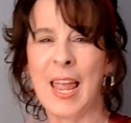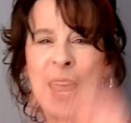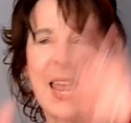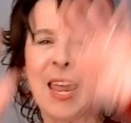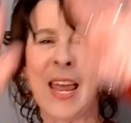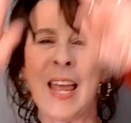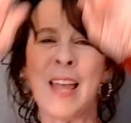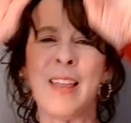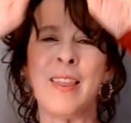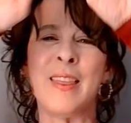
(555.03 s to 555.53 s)

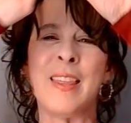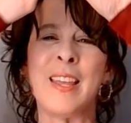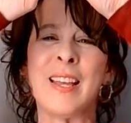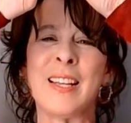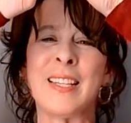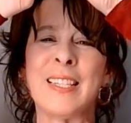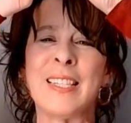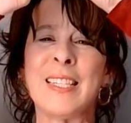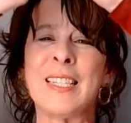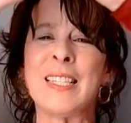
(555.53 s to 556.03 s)
and the
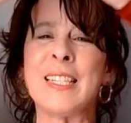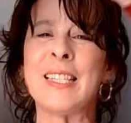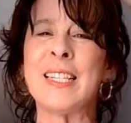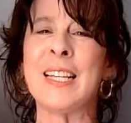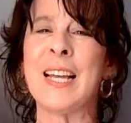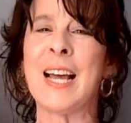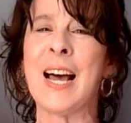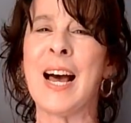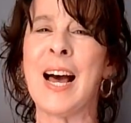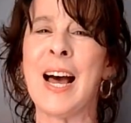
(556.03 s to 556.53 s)

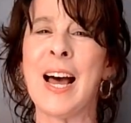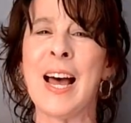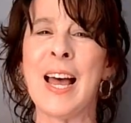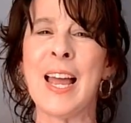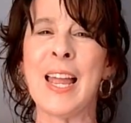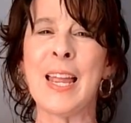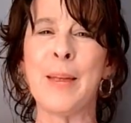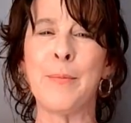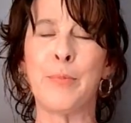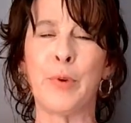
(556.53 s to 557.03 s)

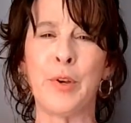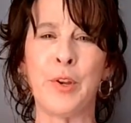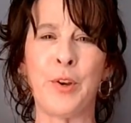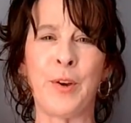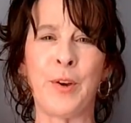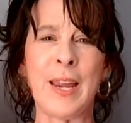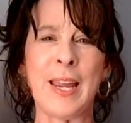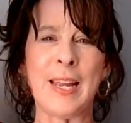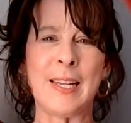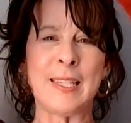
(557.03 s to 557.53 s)
sky, bring
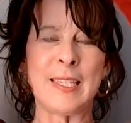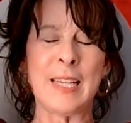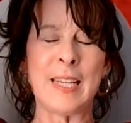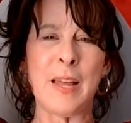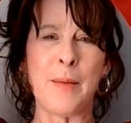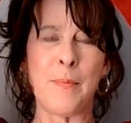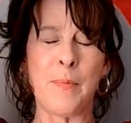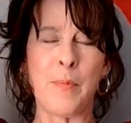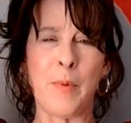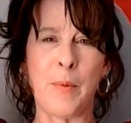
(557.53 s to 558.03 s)
your hands
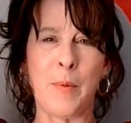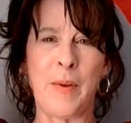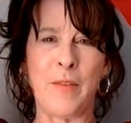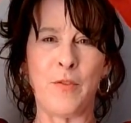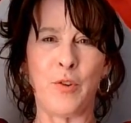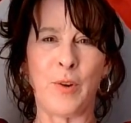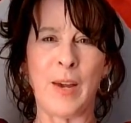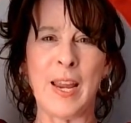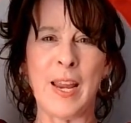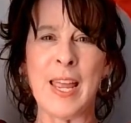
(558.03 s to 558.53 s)
up above
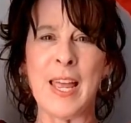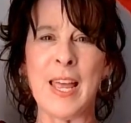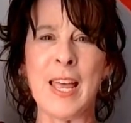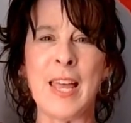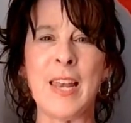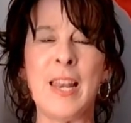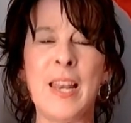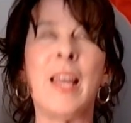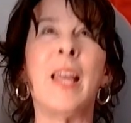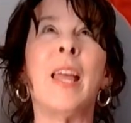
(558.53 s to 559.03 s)
your
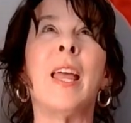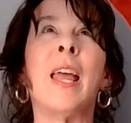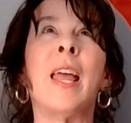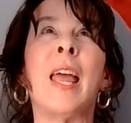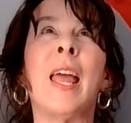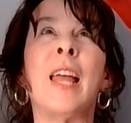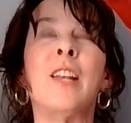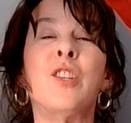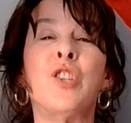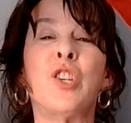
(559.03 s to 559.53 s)
head
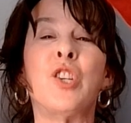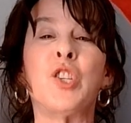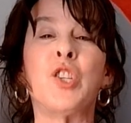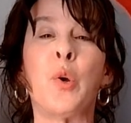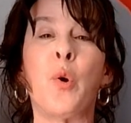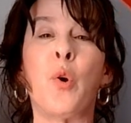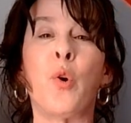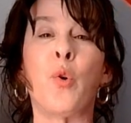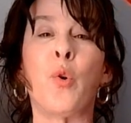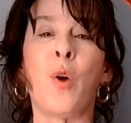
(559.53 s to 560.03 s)
and just
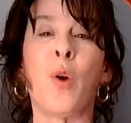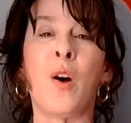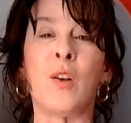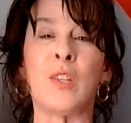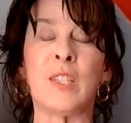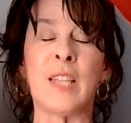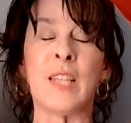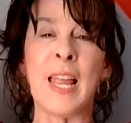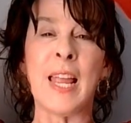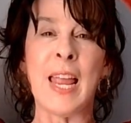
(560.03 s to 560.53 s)
go
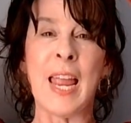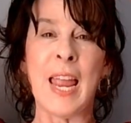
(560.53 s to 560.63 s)
across.